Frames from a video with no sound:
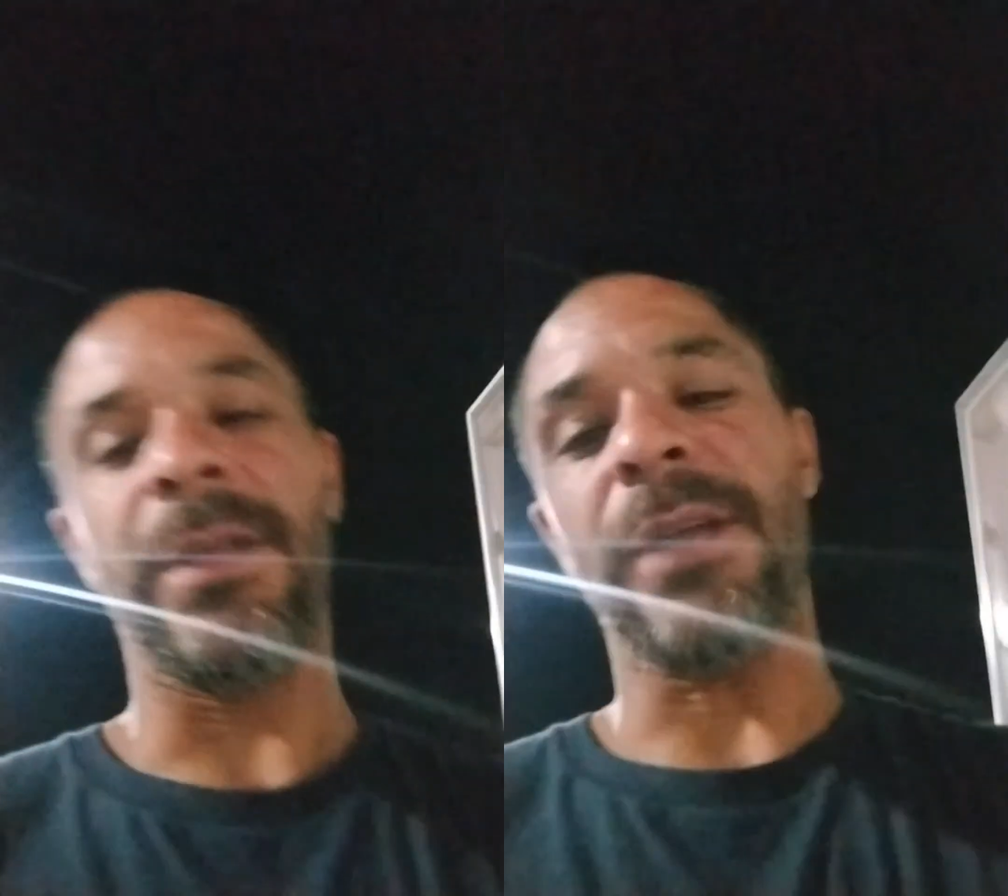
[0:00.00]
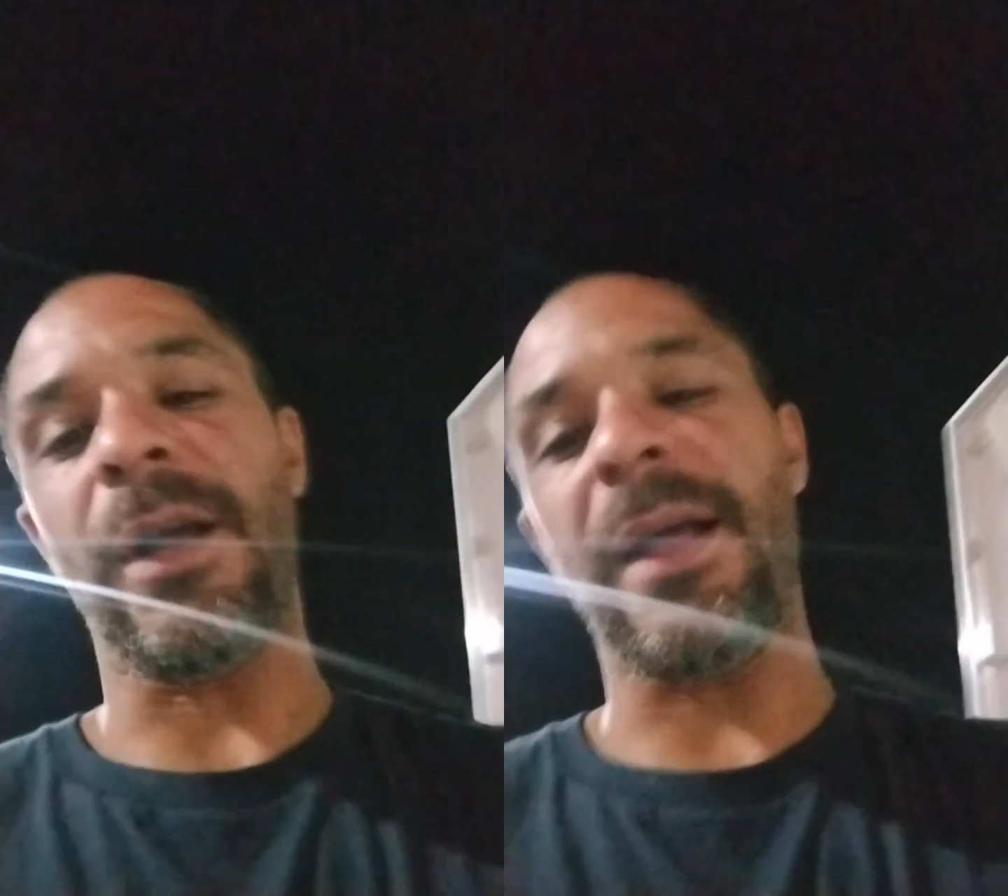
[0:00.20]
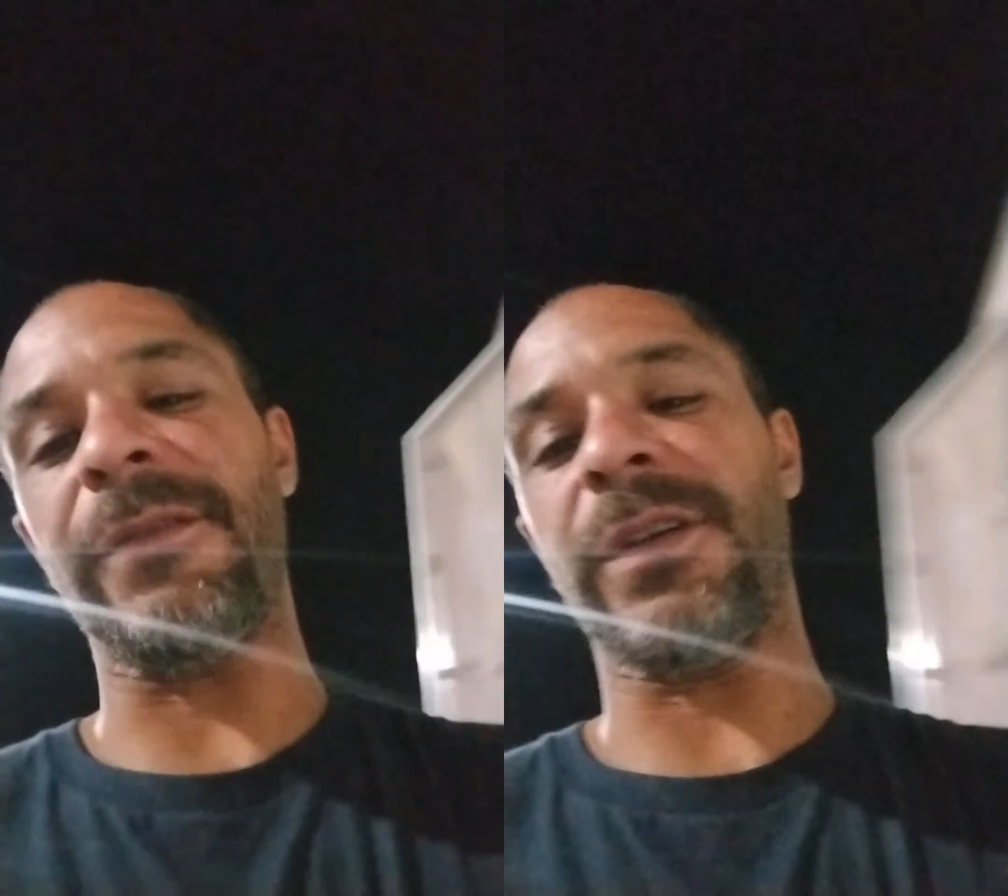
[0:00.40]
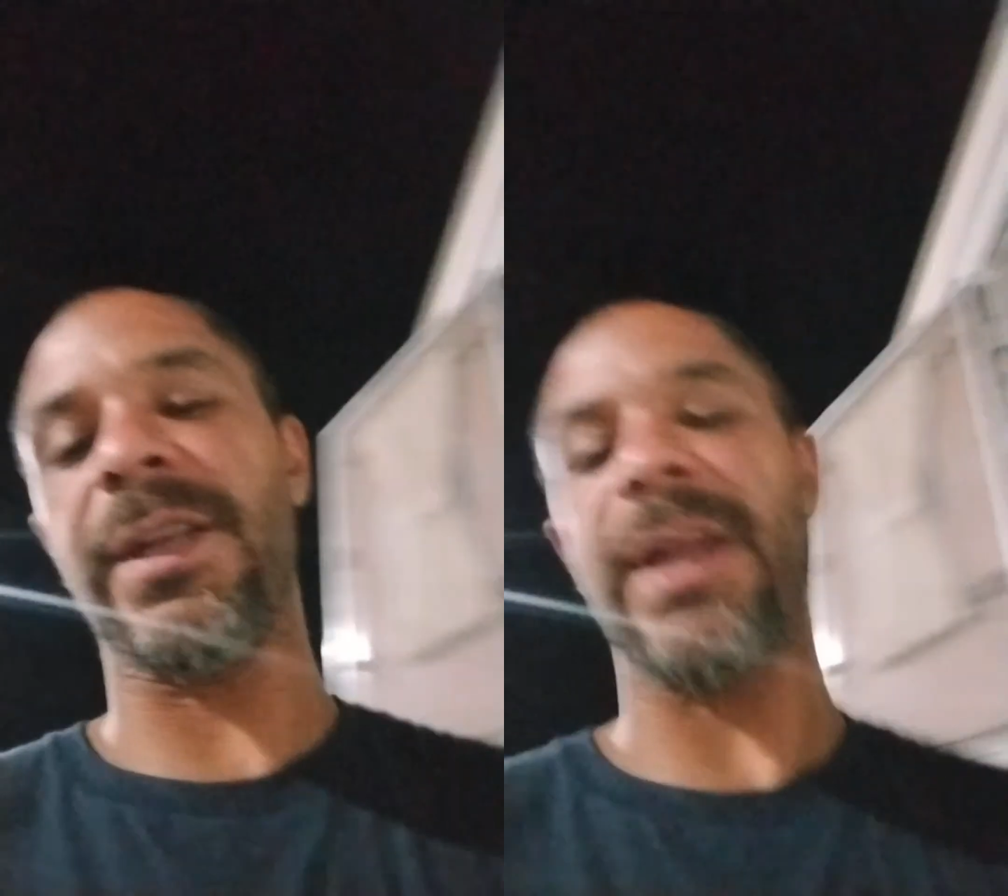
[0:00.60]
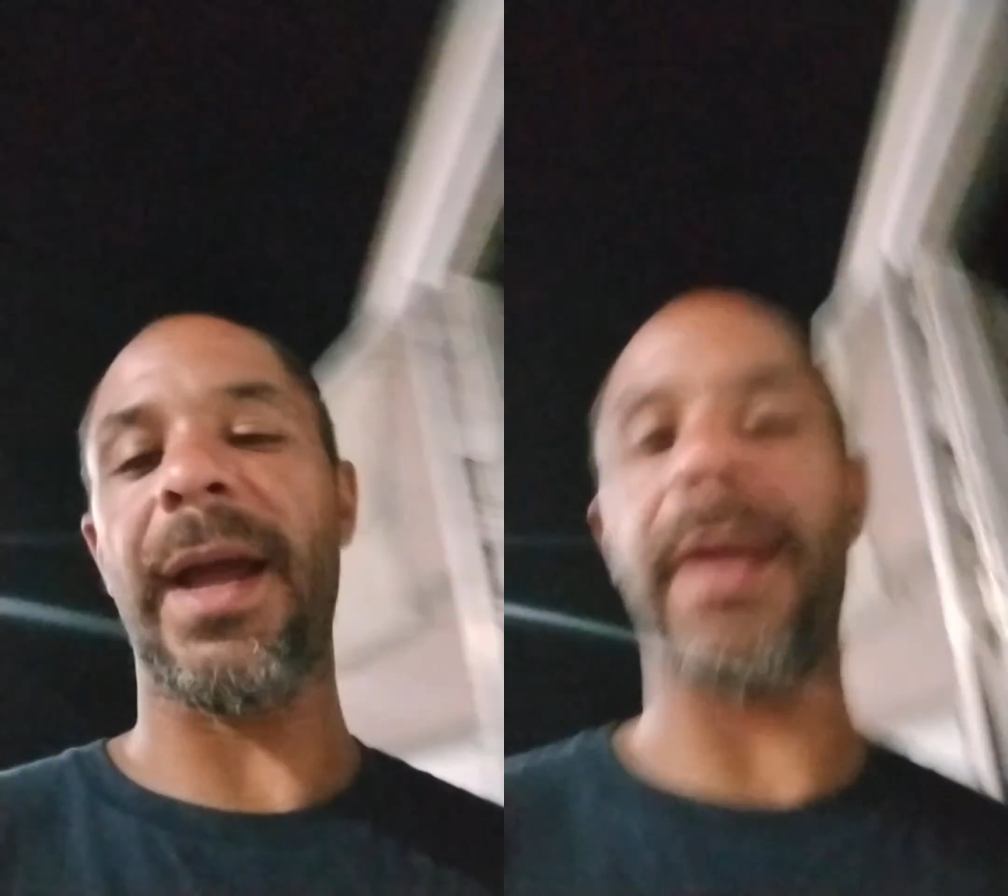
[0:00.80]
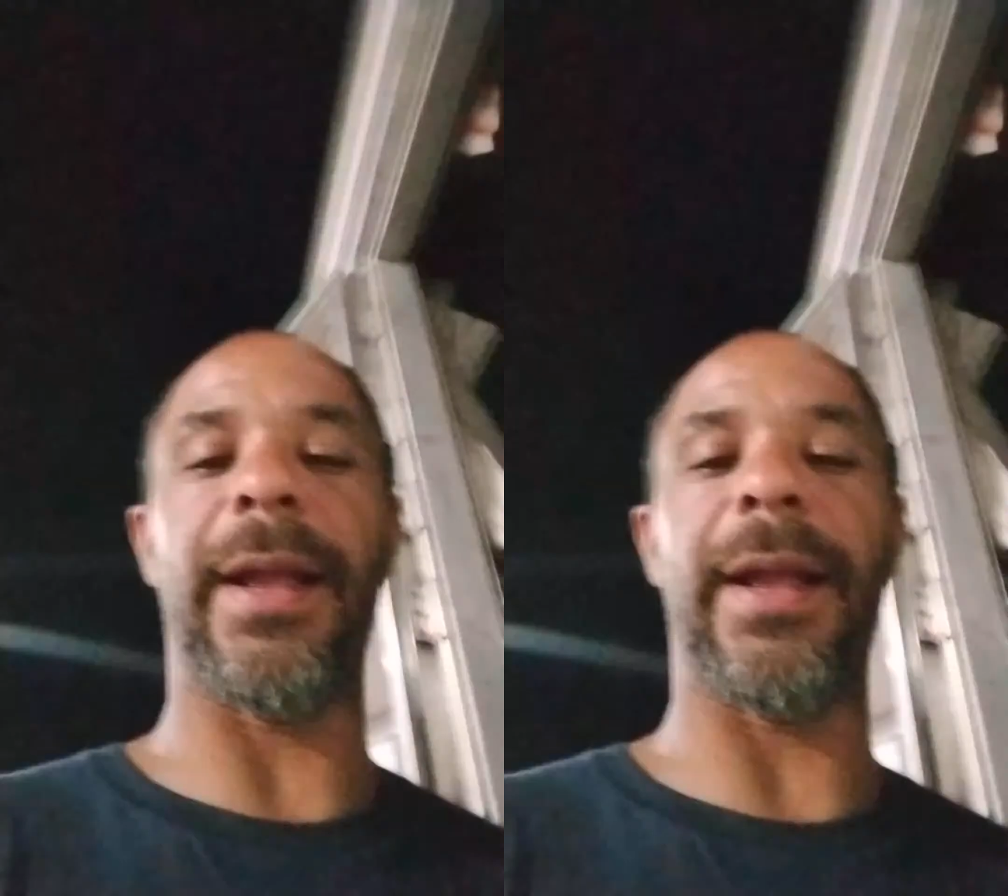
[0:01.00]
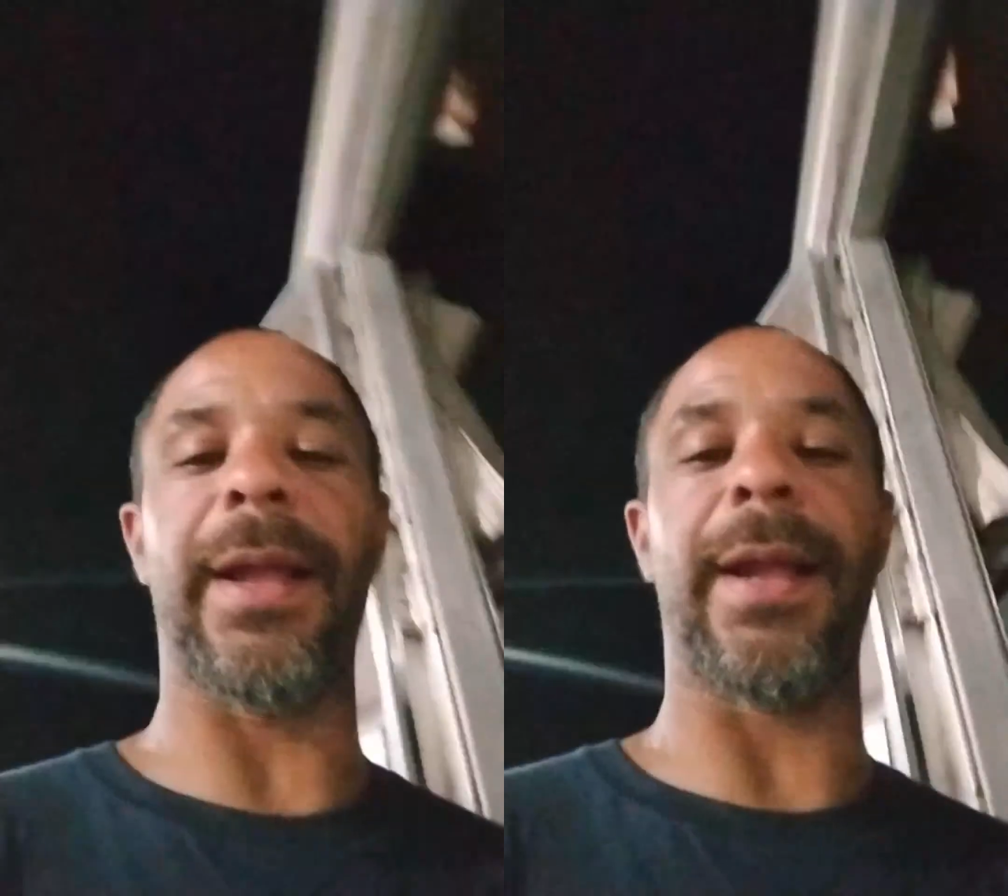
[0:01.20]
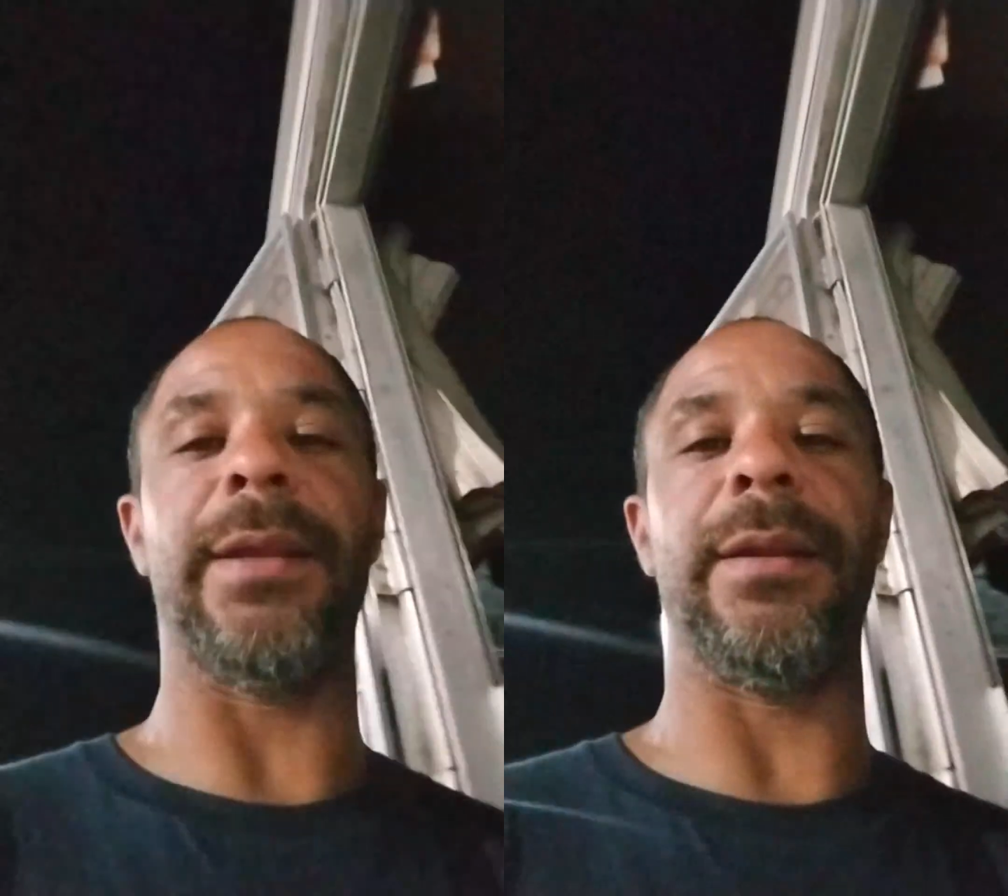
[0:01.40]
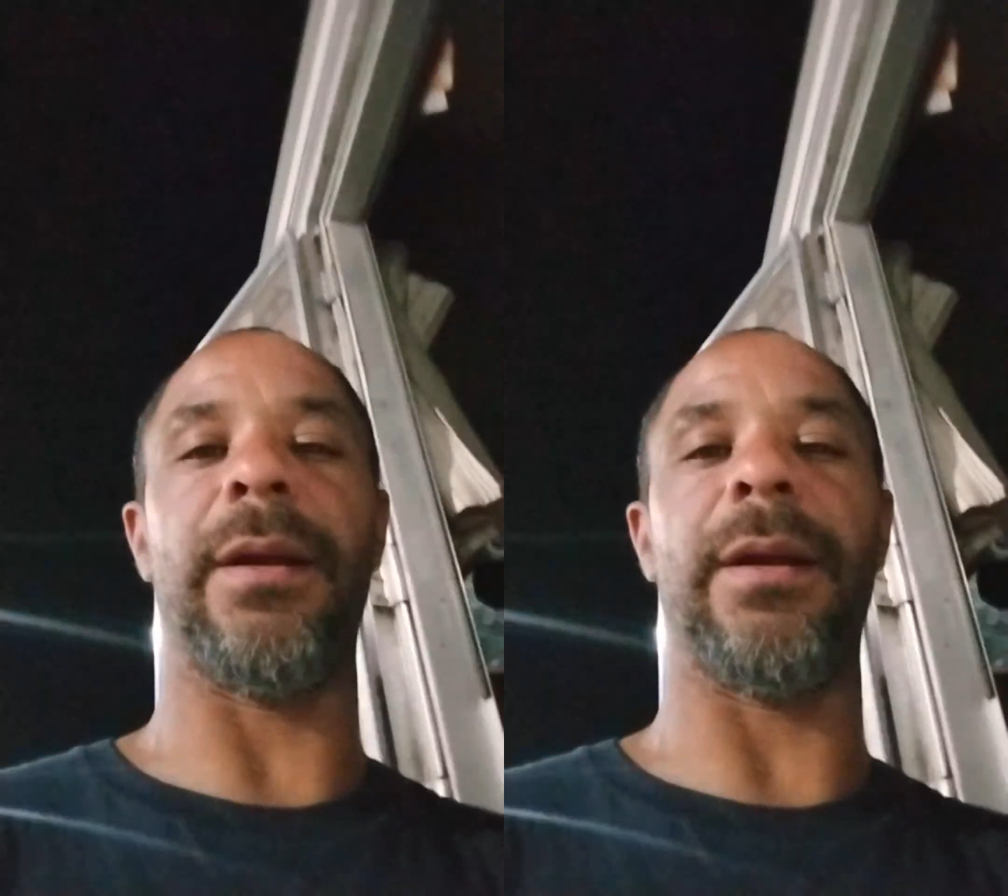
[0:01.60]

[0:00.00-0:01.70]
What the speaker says: Y'all have a good night. And